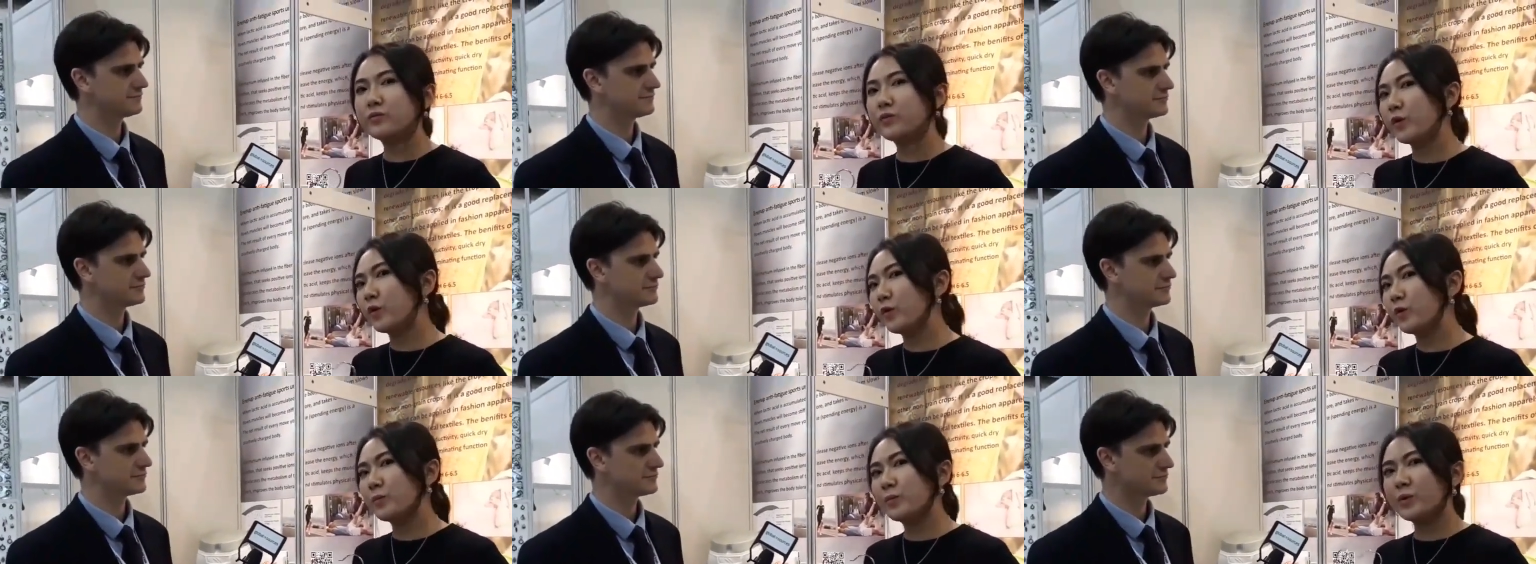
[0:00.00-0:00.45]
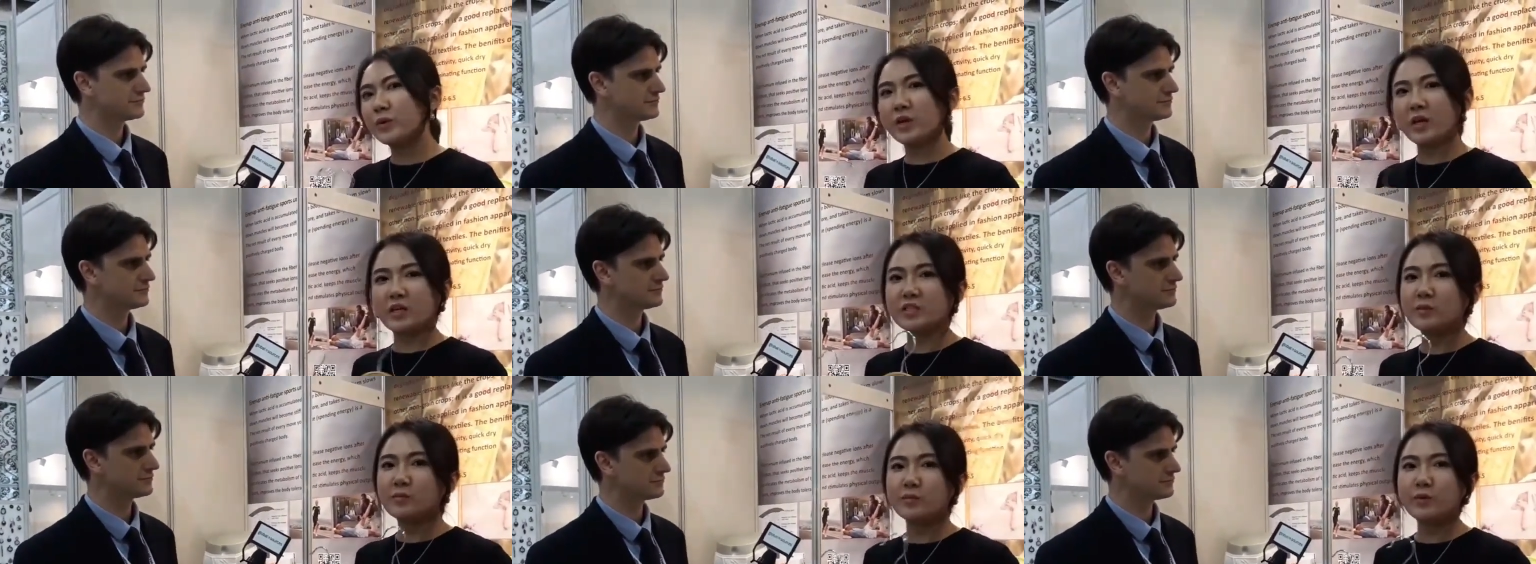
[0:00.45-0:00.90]
Speaker 1: full
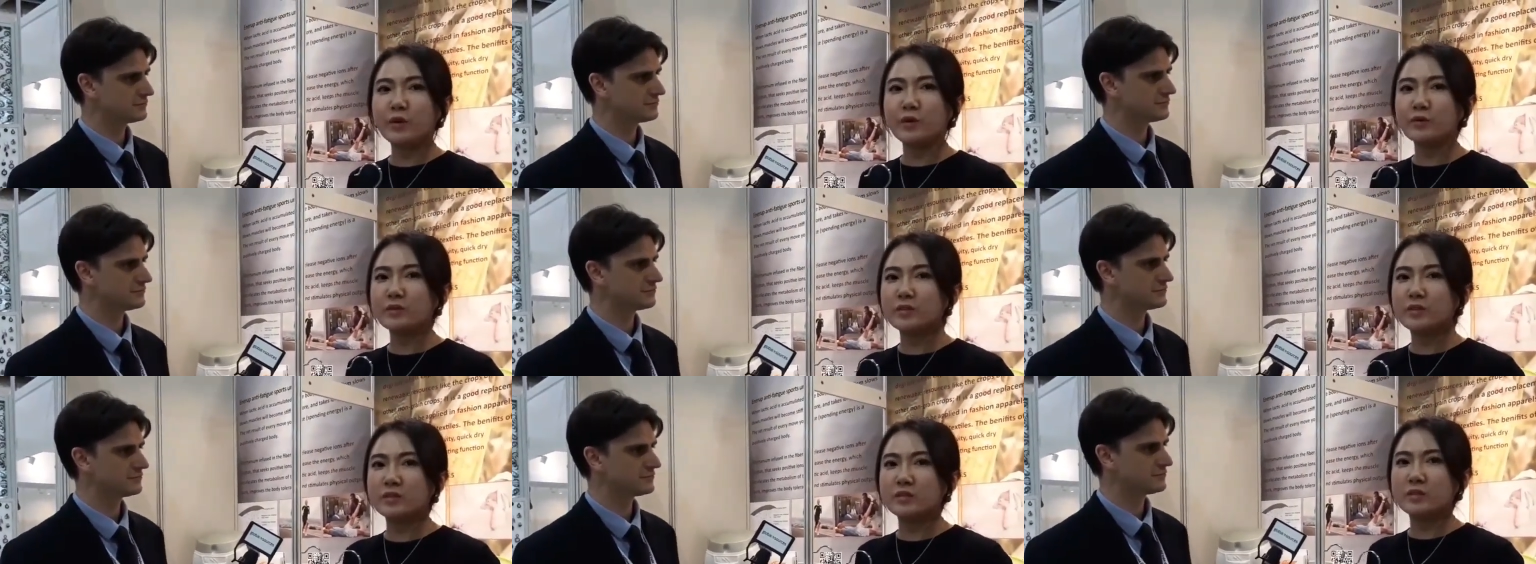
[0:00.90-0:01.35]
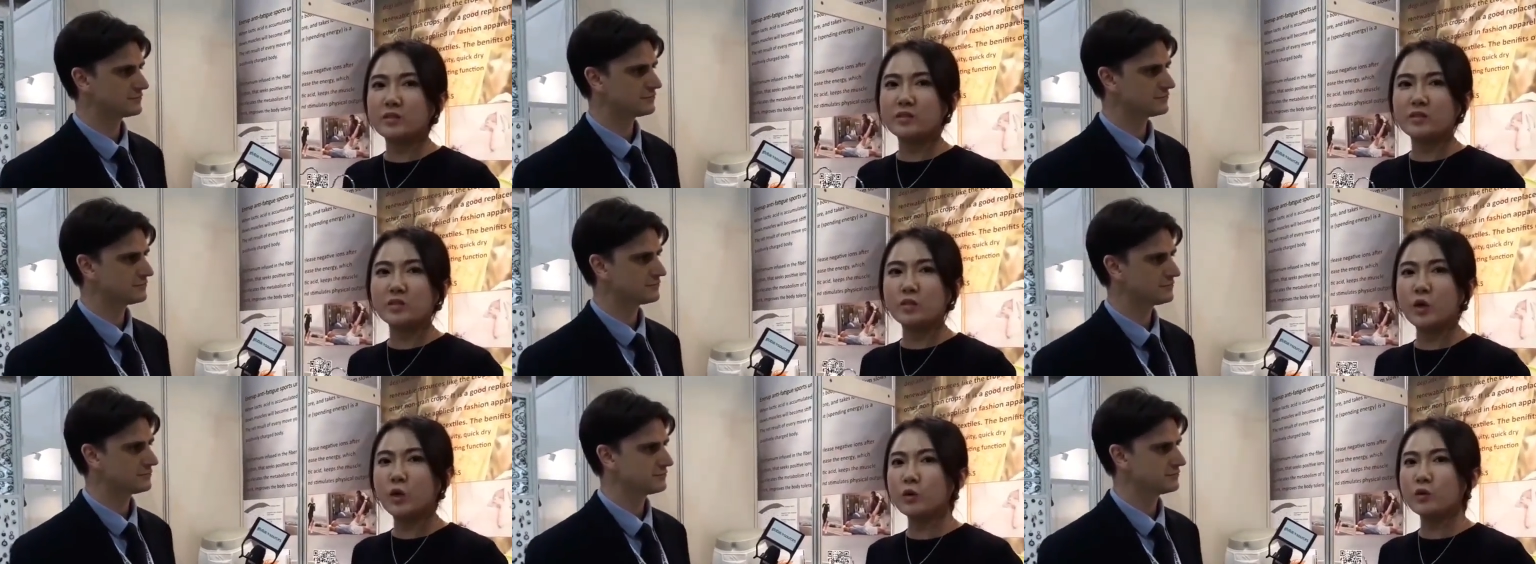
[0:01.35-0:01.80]
production process is
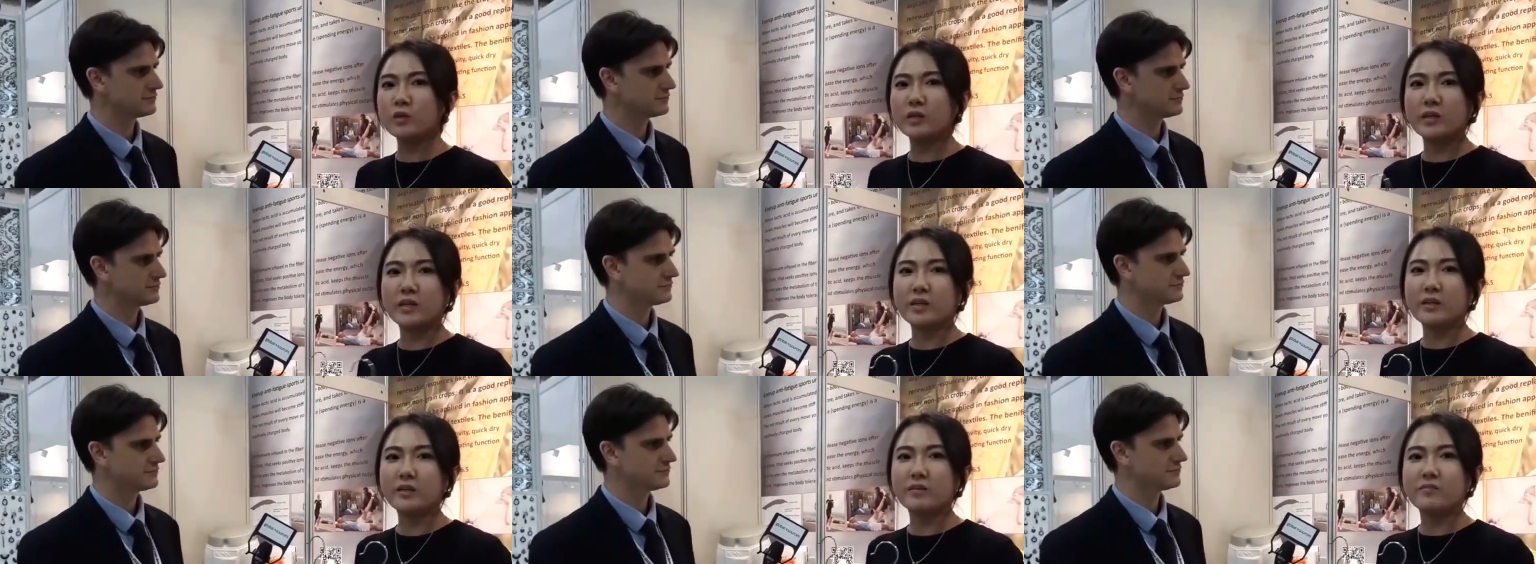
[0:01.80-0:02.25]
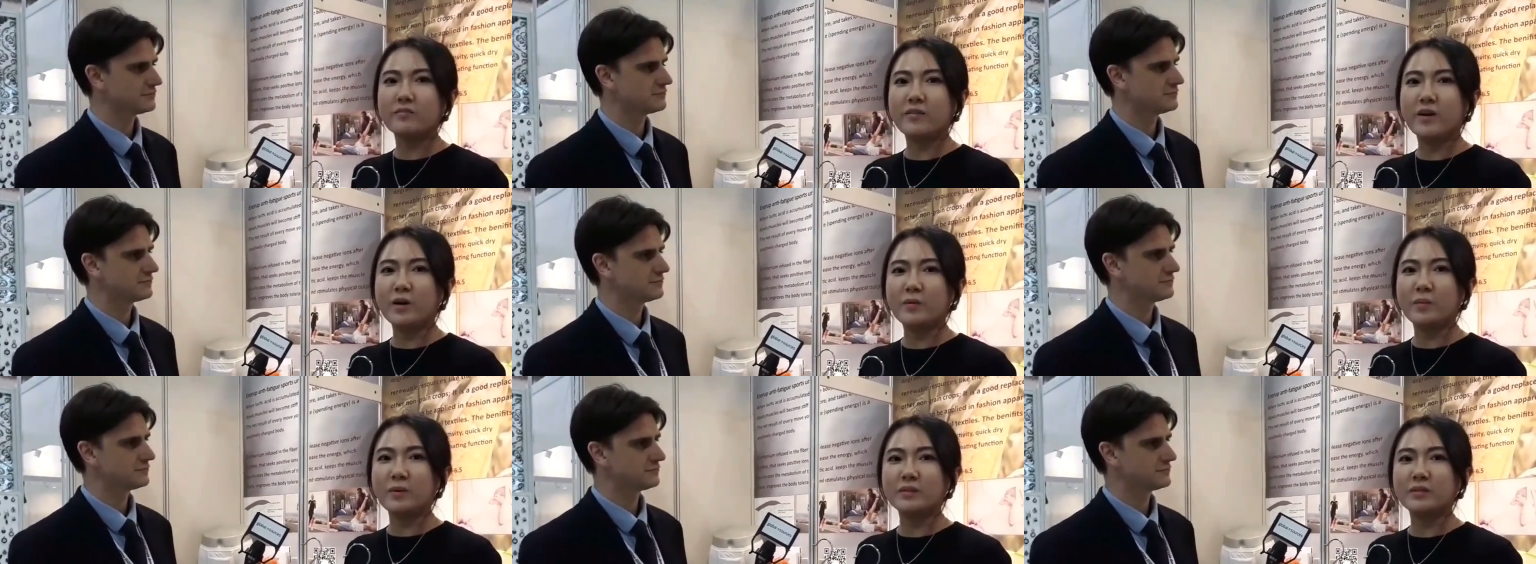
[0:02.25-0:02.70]
totally
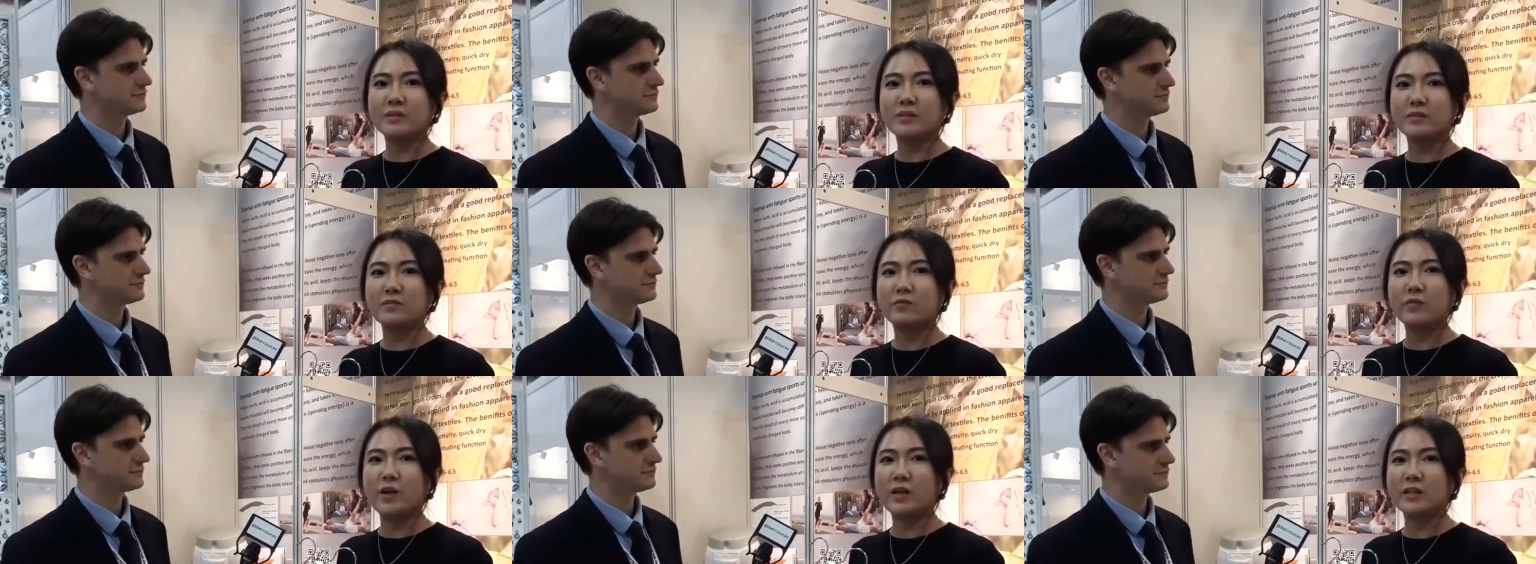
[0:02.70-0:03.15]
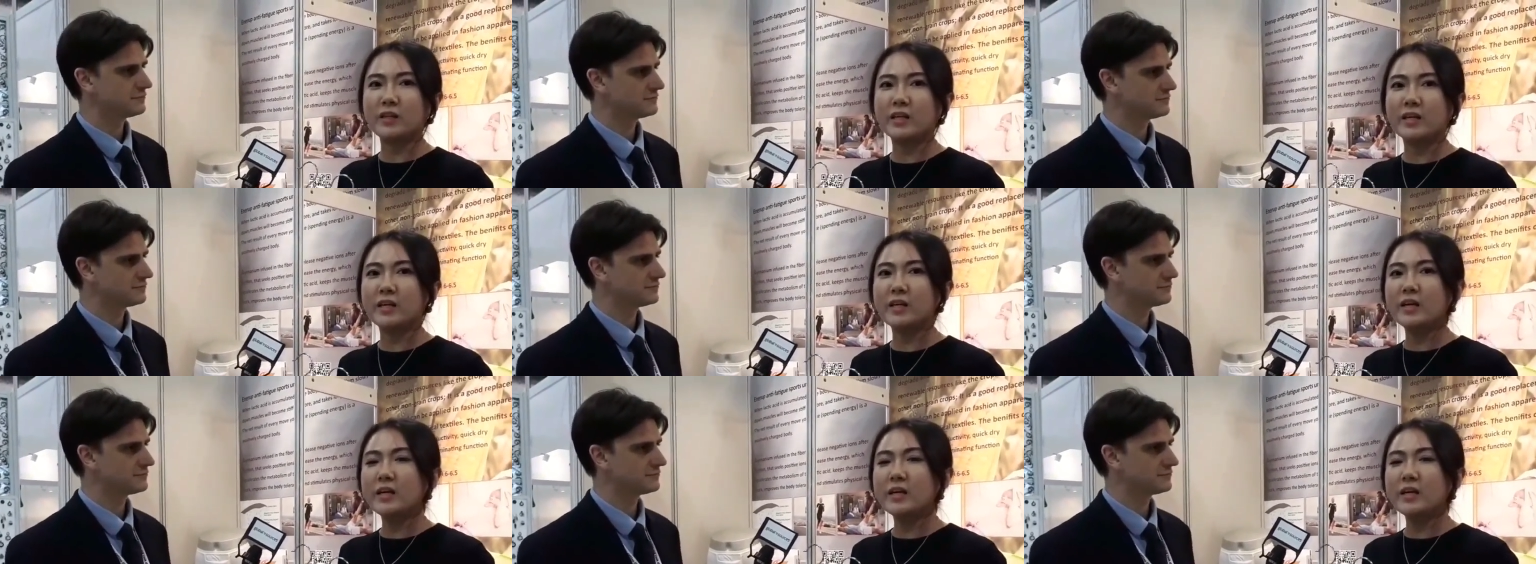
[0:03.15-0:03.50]
environmentally friendly.